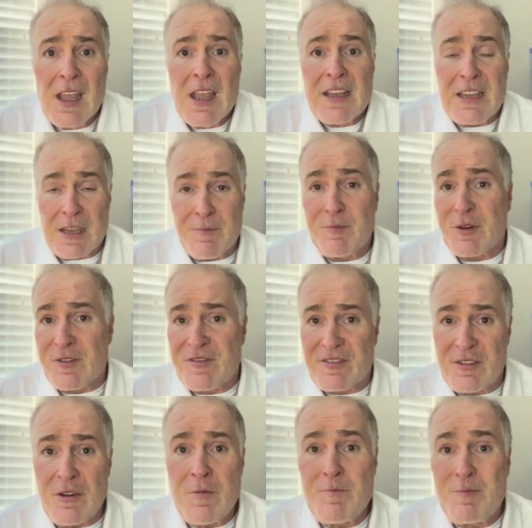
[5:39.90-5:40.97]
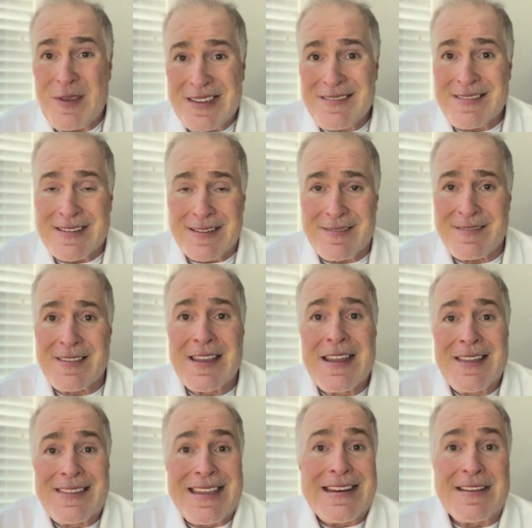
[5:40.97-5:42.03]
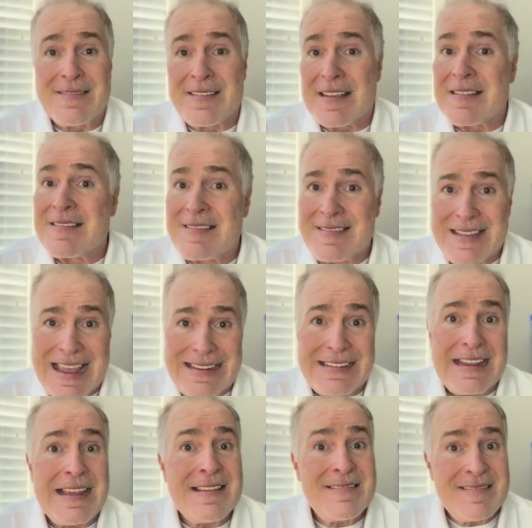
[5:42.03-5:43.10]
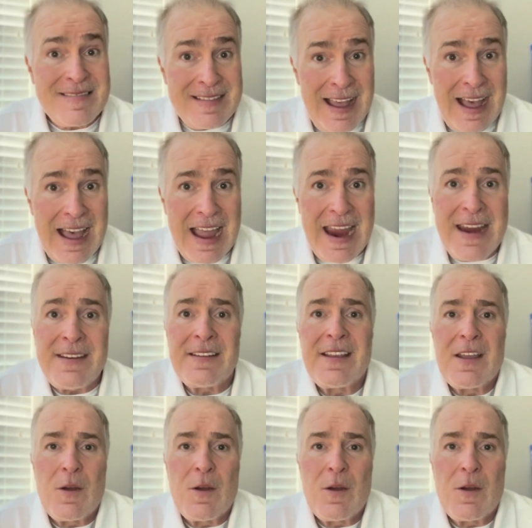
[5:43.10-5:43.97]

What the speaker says: can pursue business that is set aside